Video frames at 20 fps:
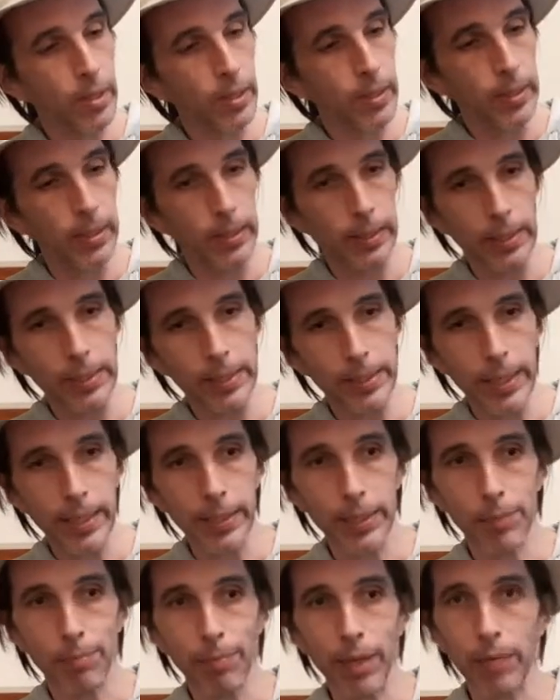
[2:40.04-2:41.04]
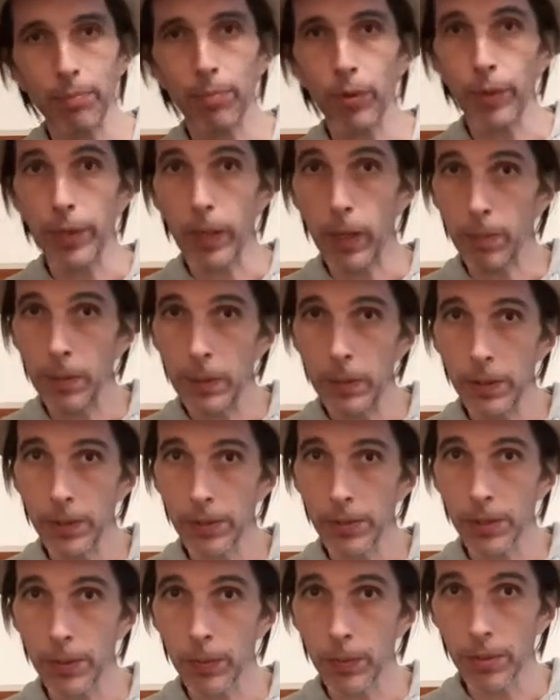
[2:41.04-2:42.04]
Let's get this bad boy open and
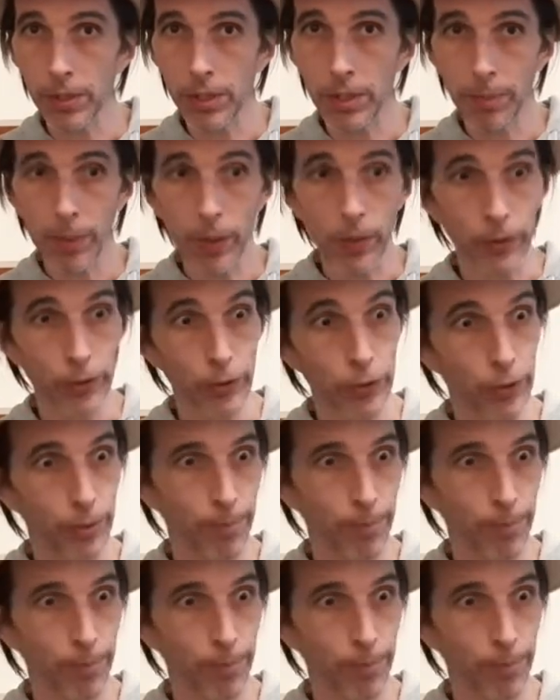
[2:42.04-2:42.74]
see what's in the box.